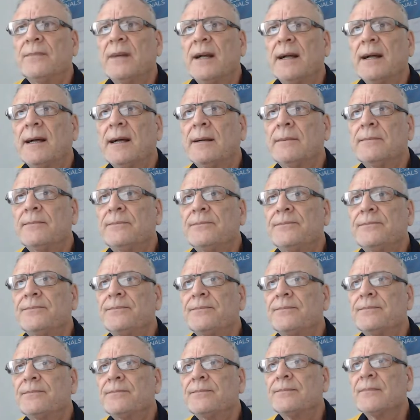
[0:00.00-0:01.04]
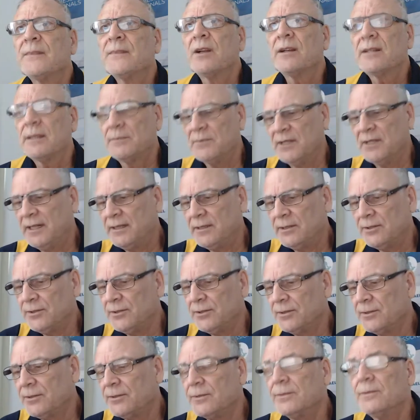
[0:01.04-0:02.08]
I come here to
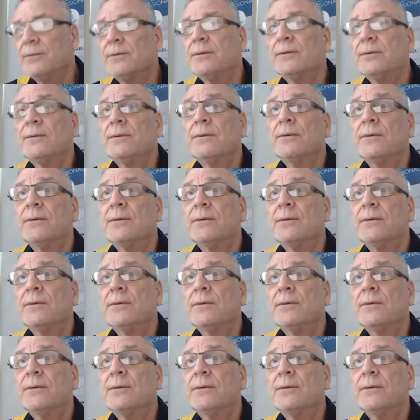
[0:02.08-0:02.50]
Google